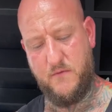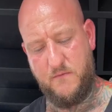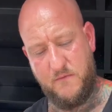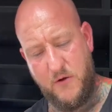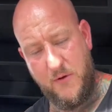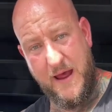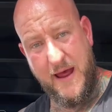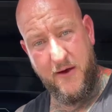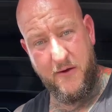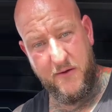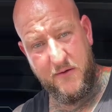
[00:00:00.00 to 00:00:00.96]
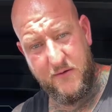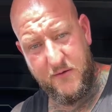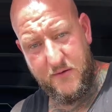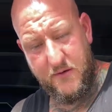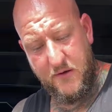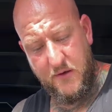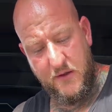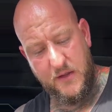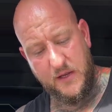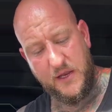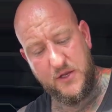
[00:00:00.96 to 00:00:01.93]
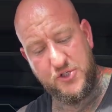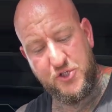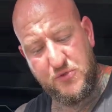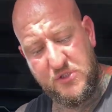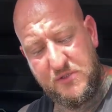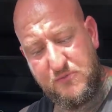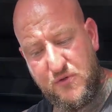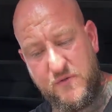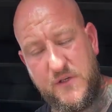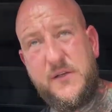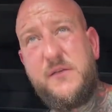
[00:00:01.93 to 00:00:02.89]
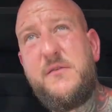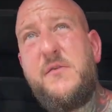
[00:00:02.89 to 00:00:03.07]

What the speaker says: Roll it out. Get the juices moving.